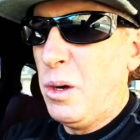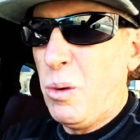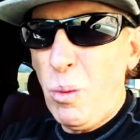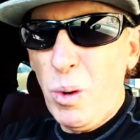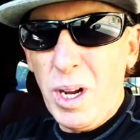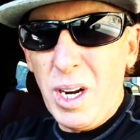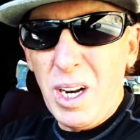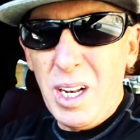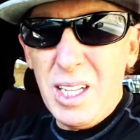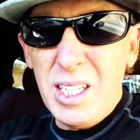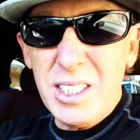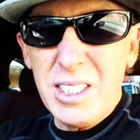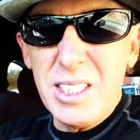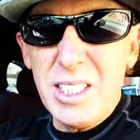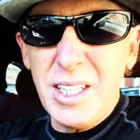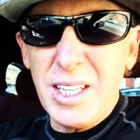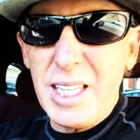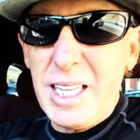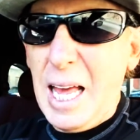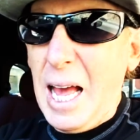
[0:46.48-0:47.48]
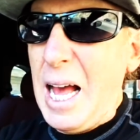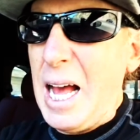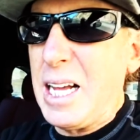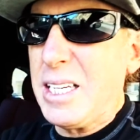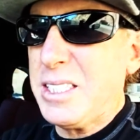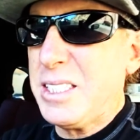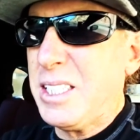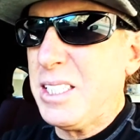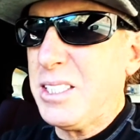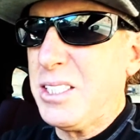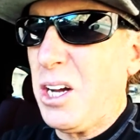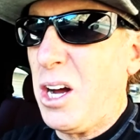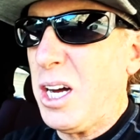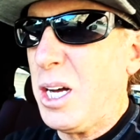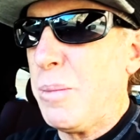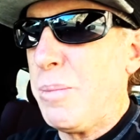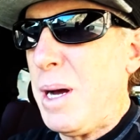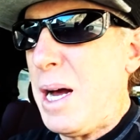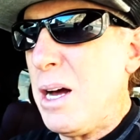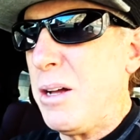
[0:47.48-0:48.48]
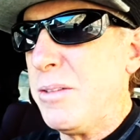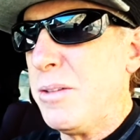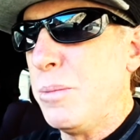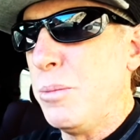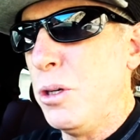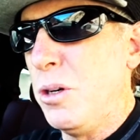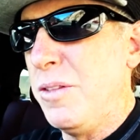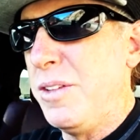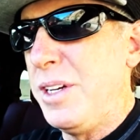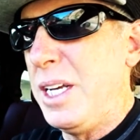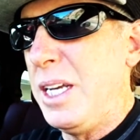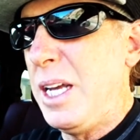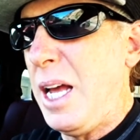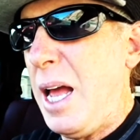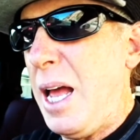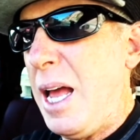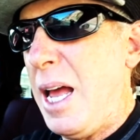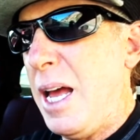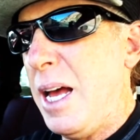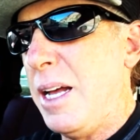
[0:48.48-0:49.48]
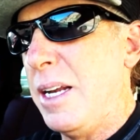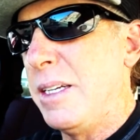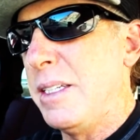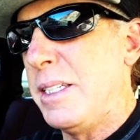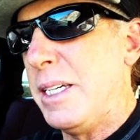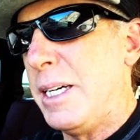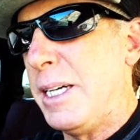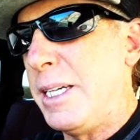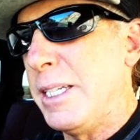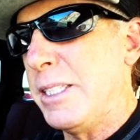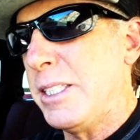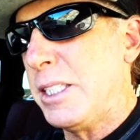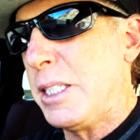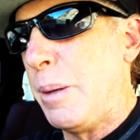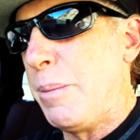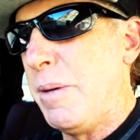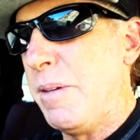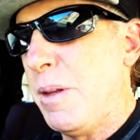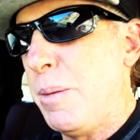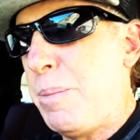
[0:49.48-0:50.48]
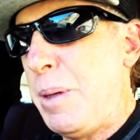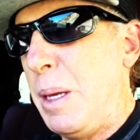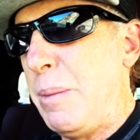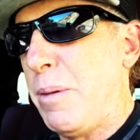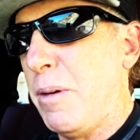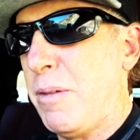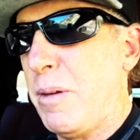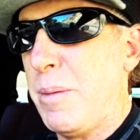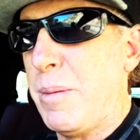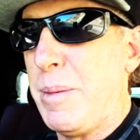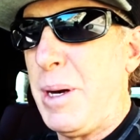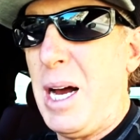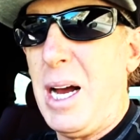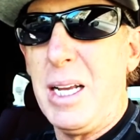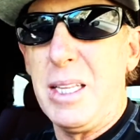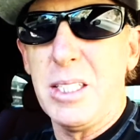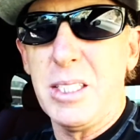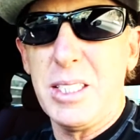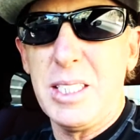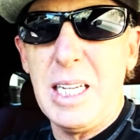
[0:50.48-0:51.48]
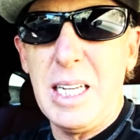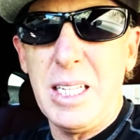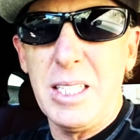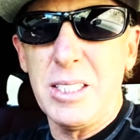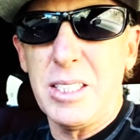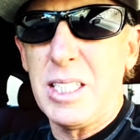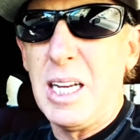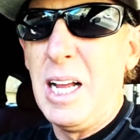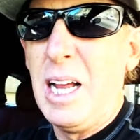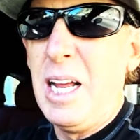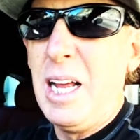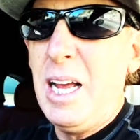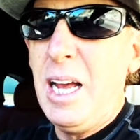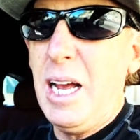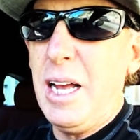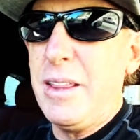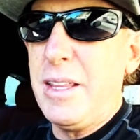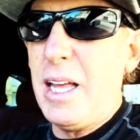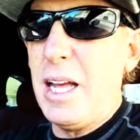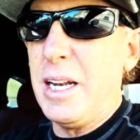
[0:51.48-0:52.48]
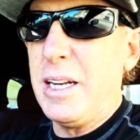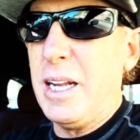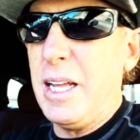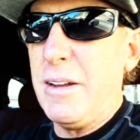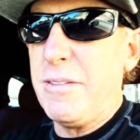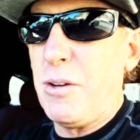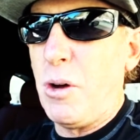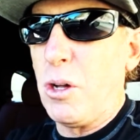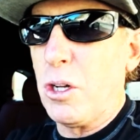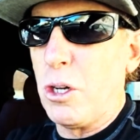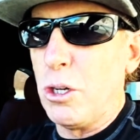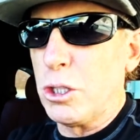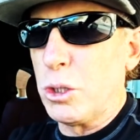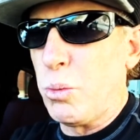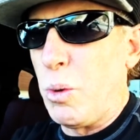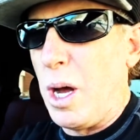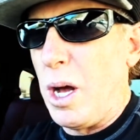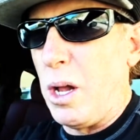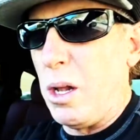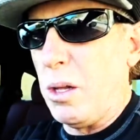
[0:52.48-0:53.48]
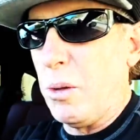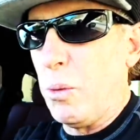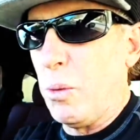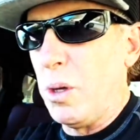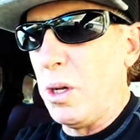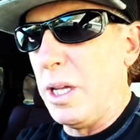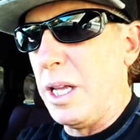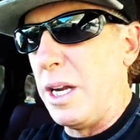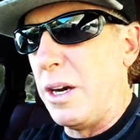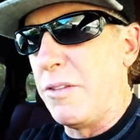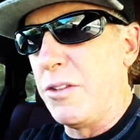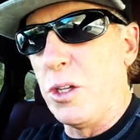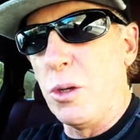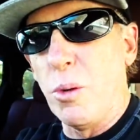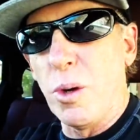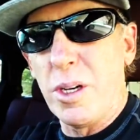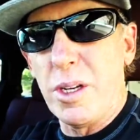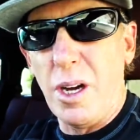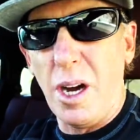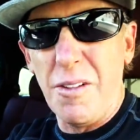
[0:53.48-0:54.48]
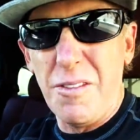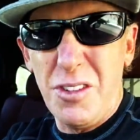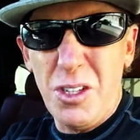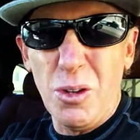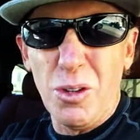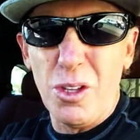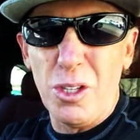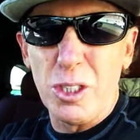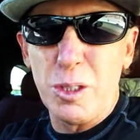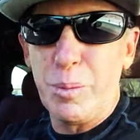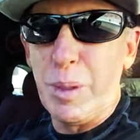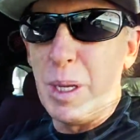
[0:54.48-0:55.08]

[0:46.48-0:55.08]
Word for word: We're gonna listen to the cast, talk about the movie and uh, some of the people from the behind the scenes, and then if all goes well, we'll interview a few of those